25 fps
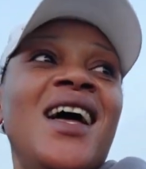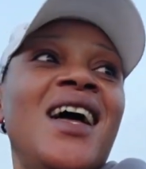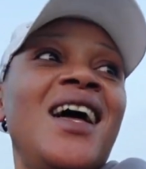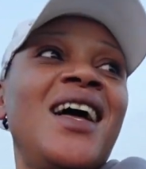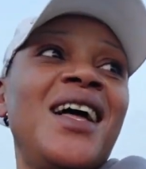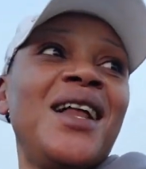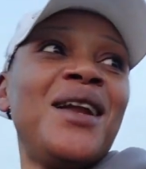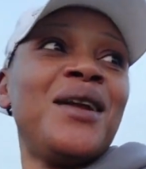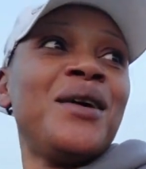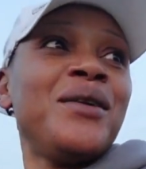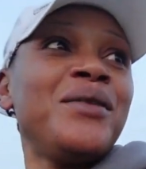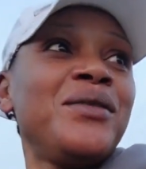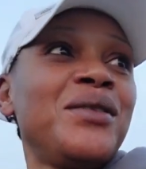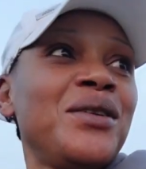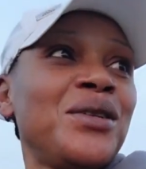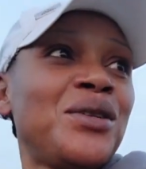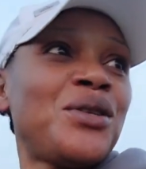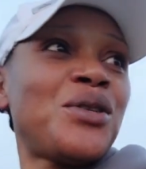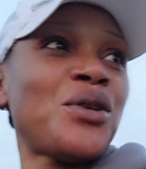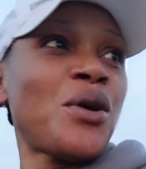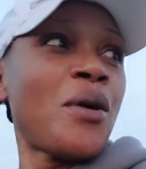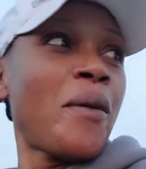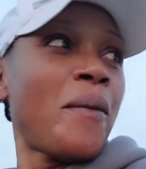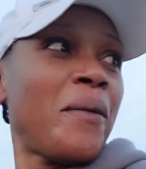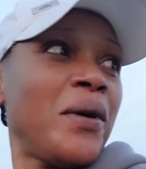I loved it
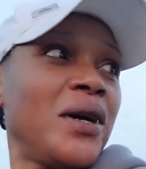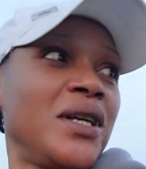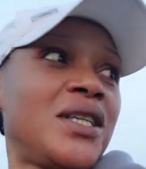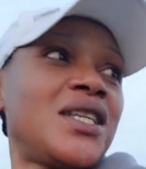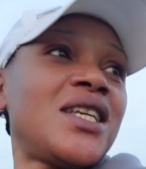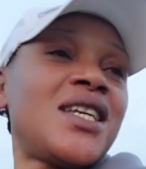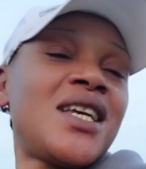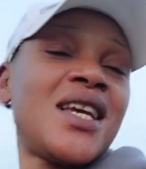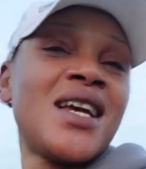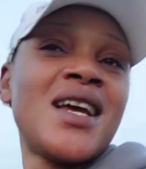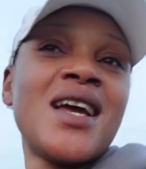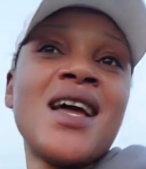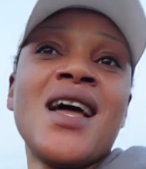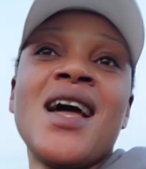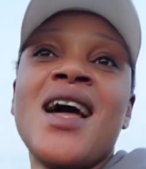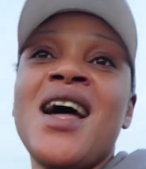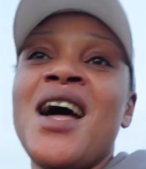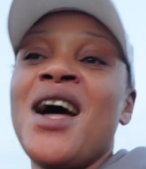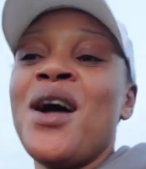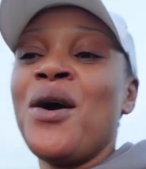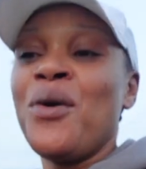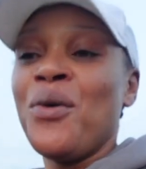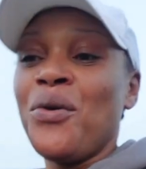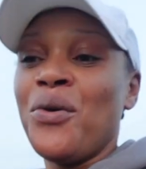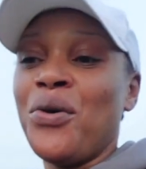so much.
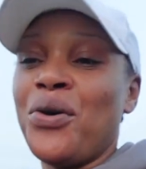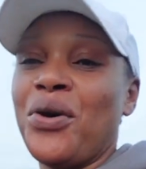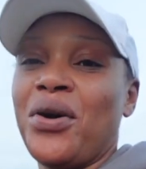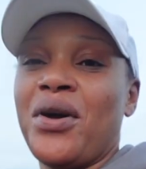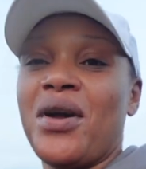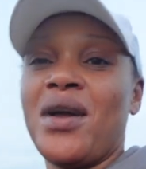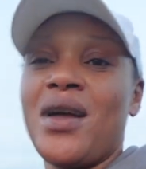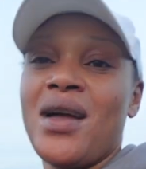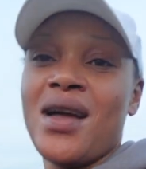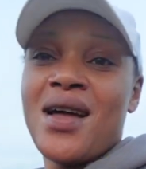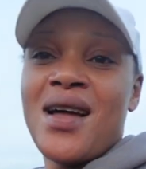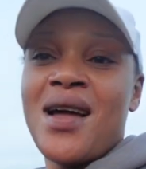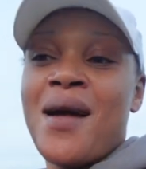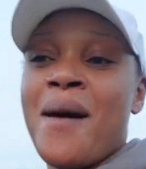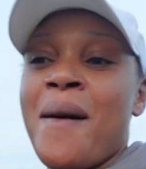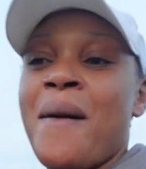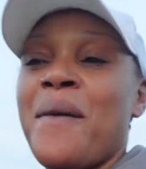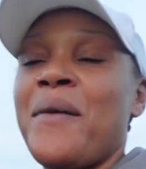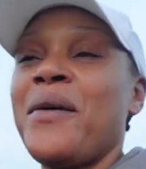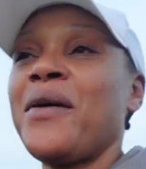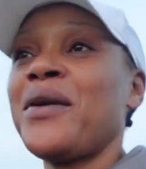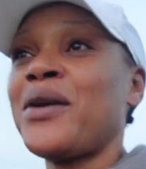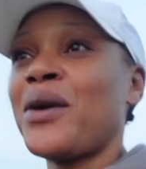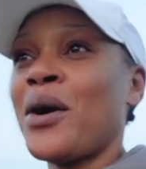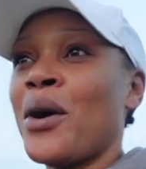Whew.
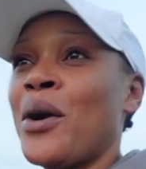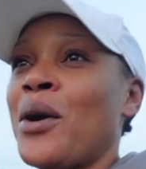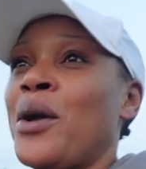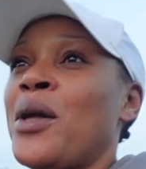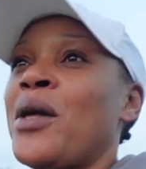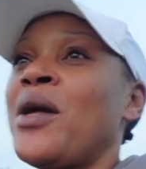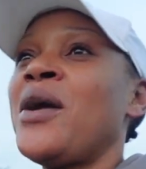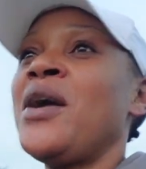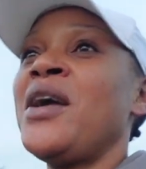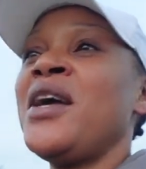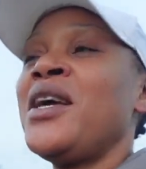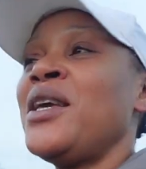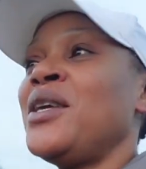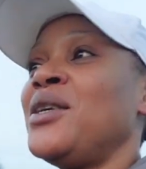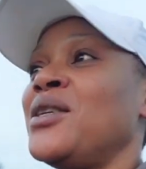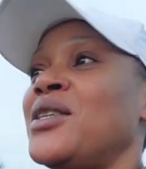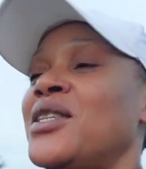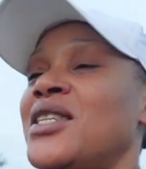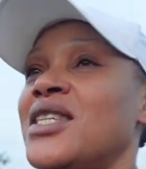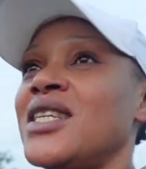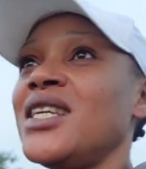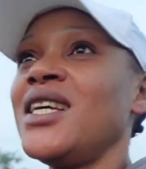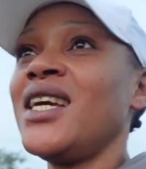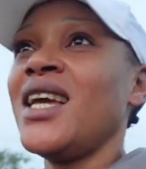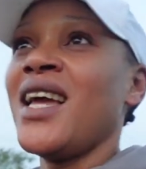My god. You
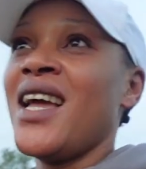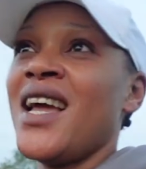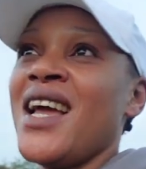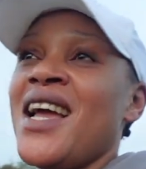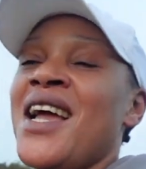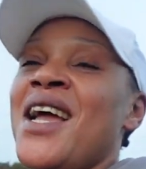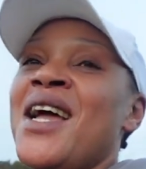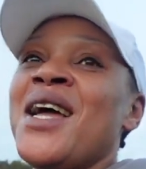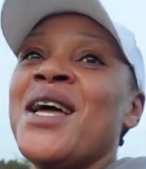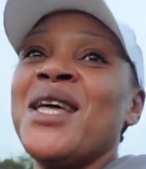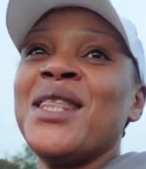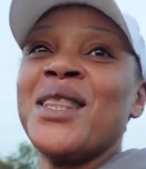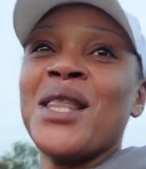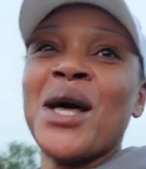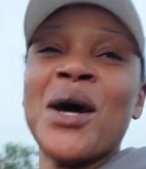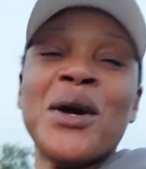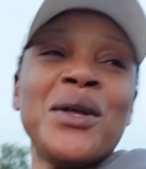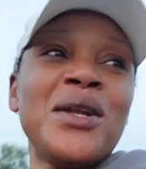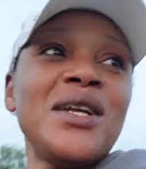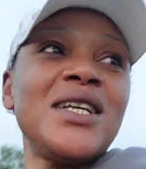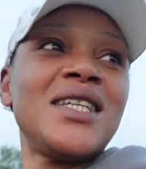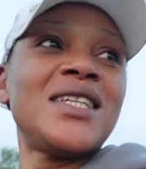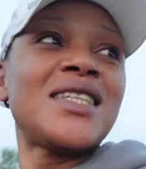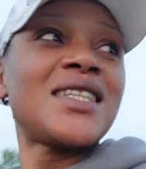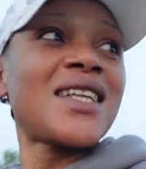see? Now
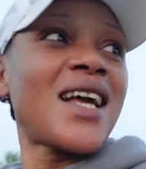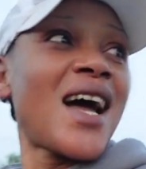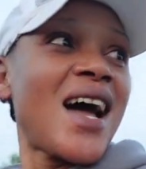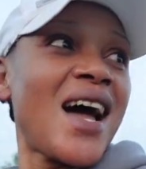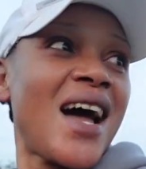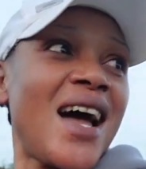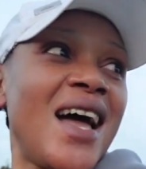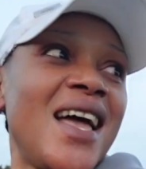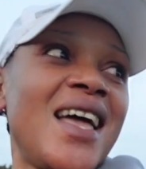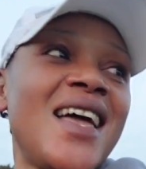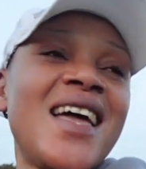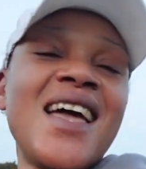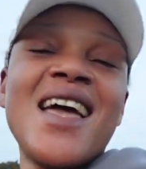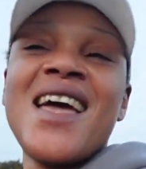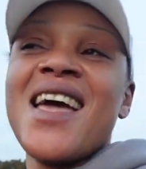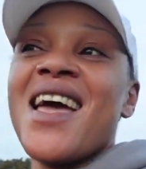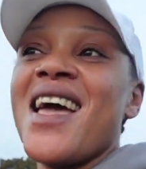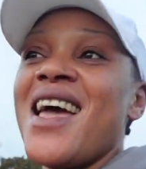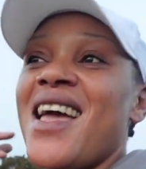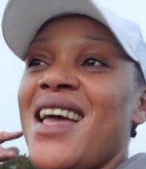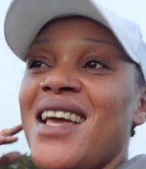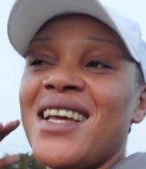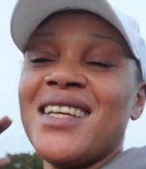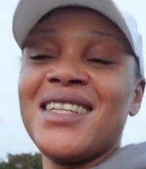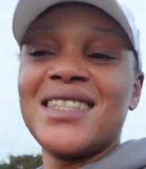the sky
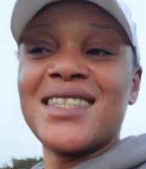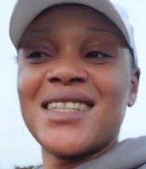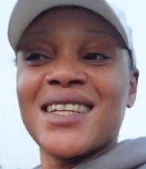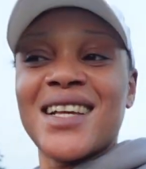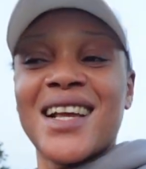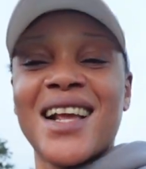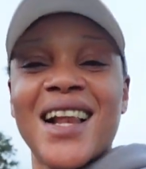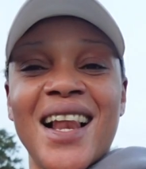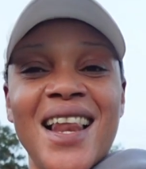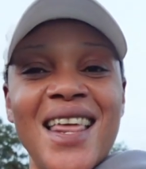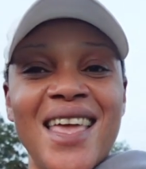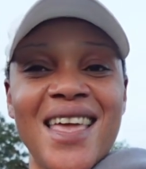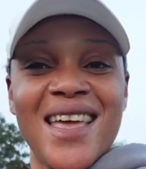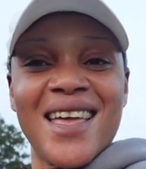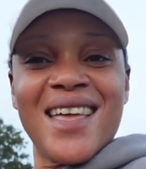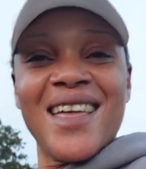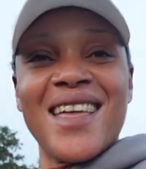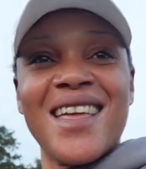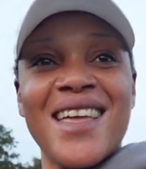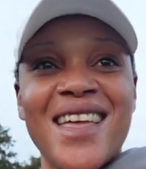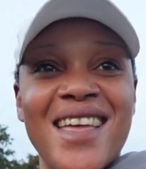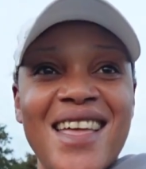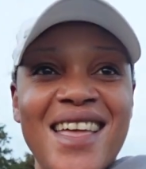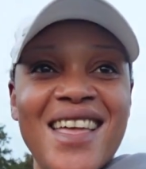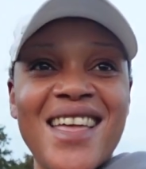is
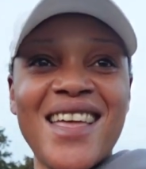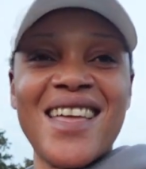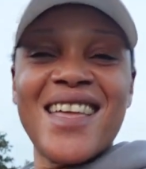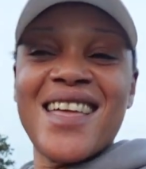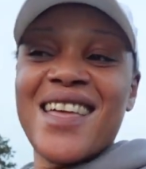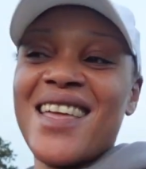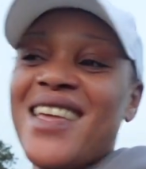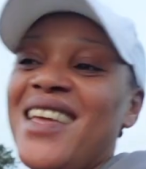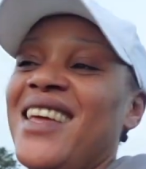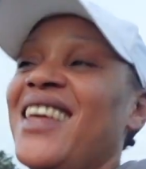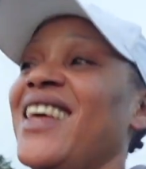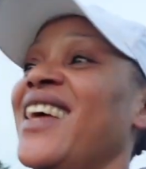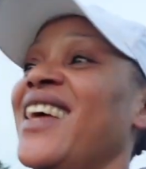clear.